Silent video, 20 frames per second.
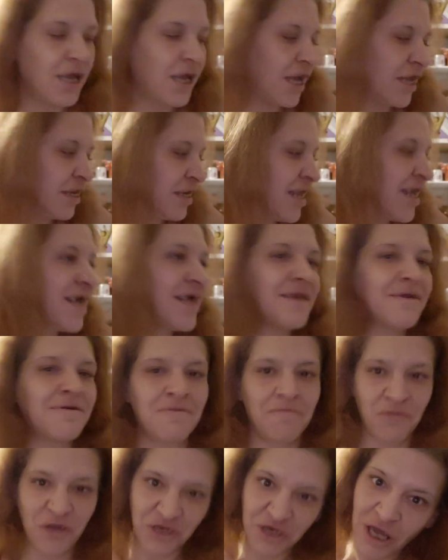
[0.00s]
And then
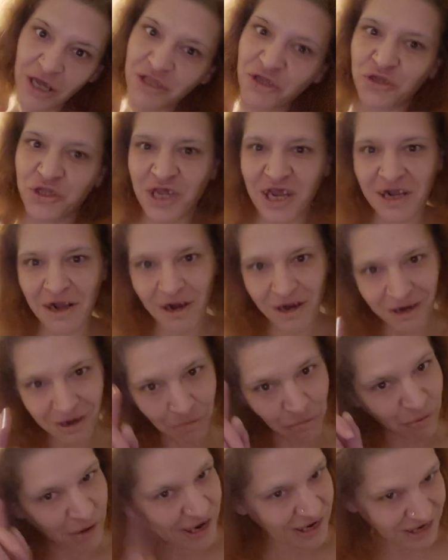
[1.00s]
another thing, I'm going
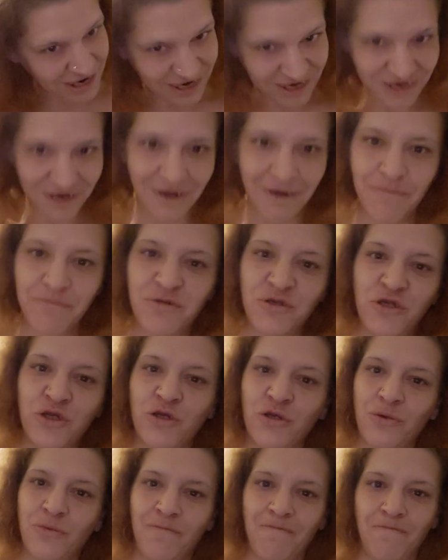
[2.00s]
to bring this up
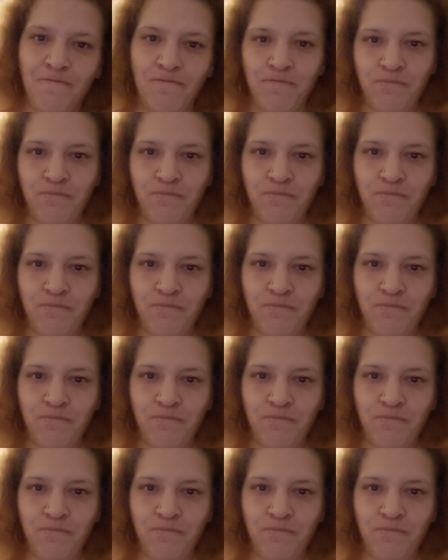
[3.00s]
too.